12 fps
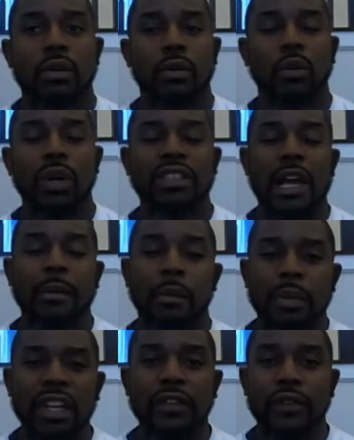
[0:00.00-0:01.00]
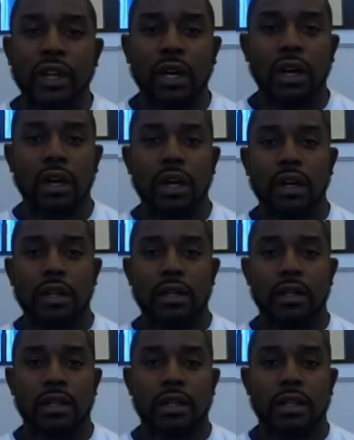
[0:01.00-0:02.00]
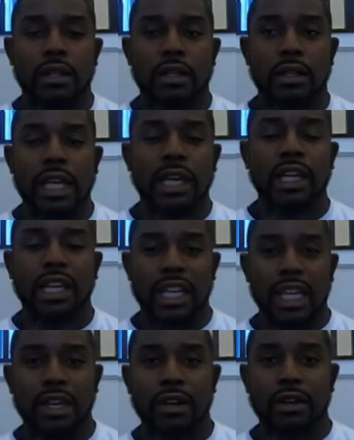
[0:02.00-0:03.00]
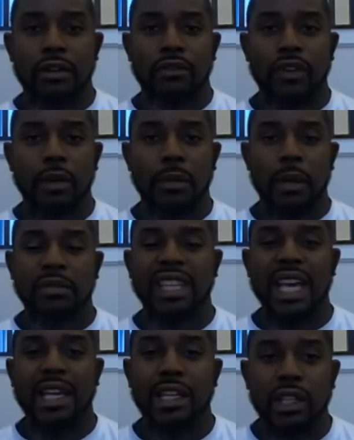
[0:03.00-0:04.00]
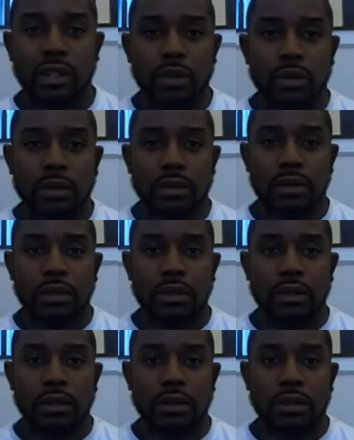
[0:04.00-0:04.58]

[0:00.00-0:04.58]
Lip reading: what type of benefit are they going to get from obtaining you,